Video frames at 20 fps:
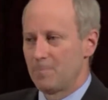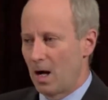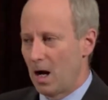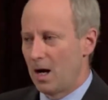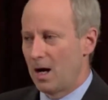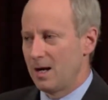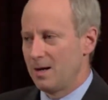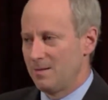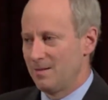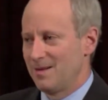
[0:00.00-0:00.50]
All
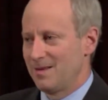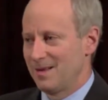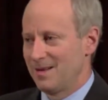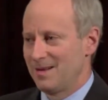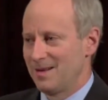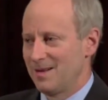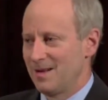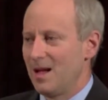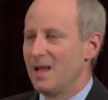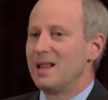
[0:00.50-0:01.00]
right,
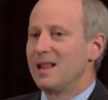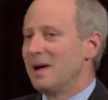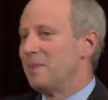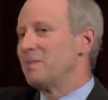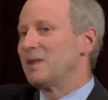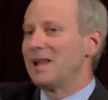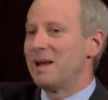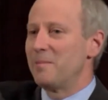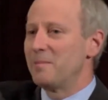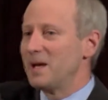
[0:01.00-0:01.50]

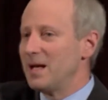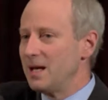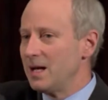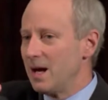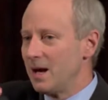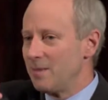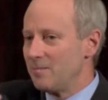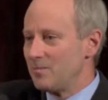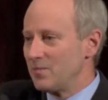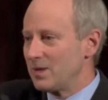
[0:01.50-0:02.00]
let, let me
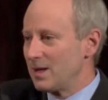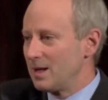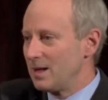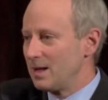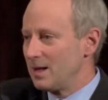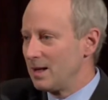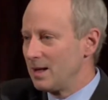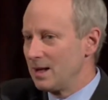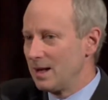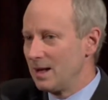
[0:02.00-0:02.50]
um,
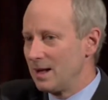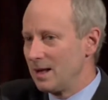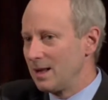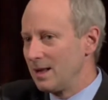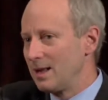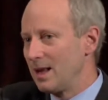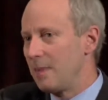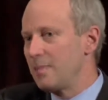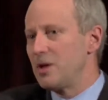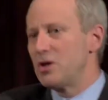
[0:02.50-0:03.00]

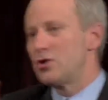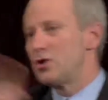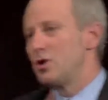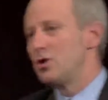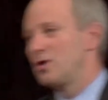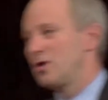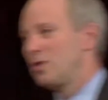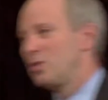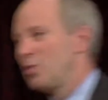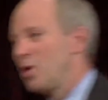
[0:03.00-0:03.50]
let me turn
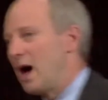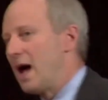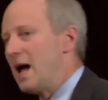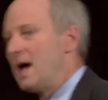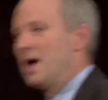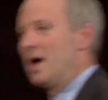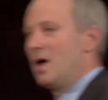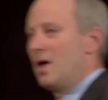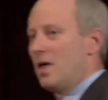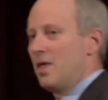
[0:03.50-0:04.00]
to the way
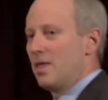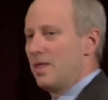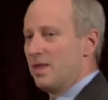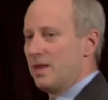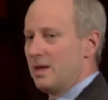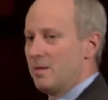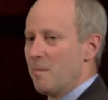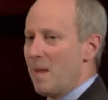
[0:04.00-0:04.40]
the